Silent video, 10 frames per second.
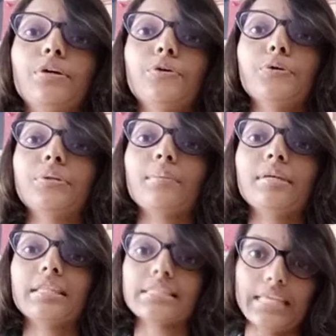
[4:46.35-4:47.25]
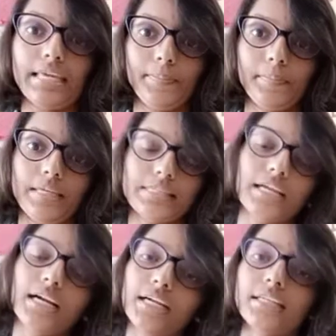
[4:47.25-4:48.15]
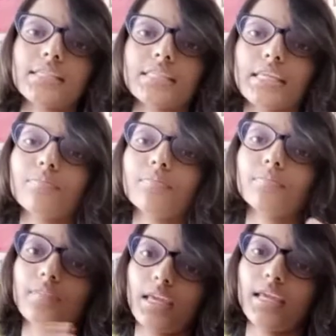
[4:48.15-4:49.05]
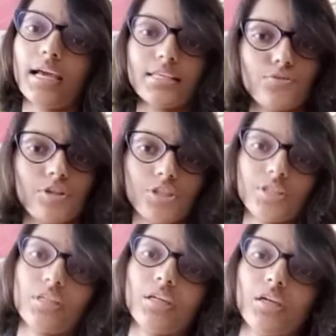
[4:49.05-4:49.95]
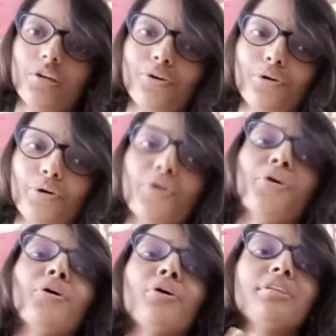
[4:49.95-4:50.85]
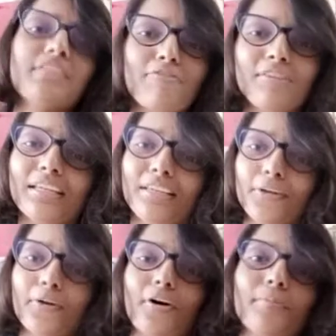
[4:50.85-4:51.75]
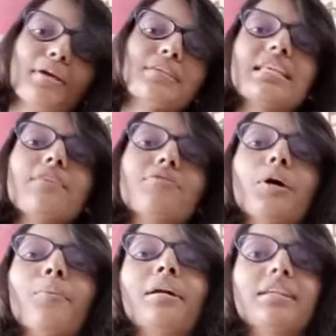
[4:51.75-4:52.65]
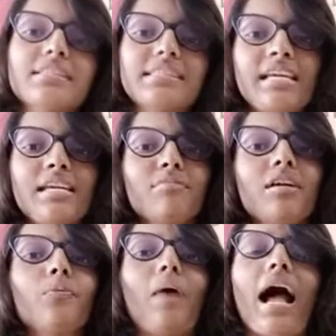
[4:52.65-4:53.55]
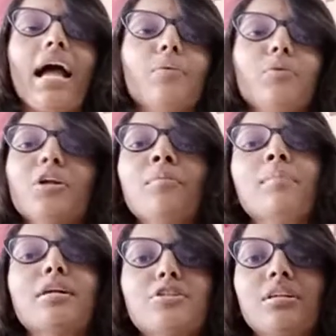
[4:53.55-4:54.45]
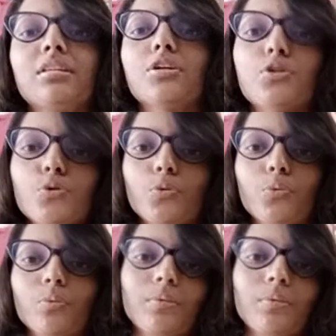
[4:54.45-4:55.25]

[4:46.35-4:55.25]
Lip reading: Do they mean the same? Is hard the same thing as rigid? Definitely not, because if they were the same, then I wouldn't be mentioning the two.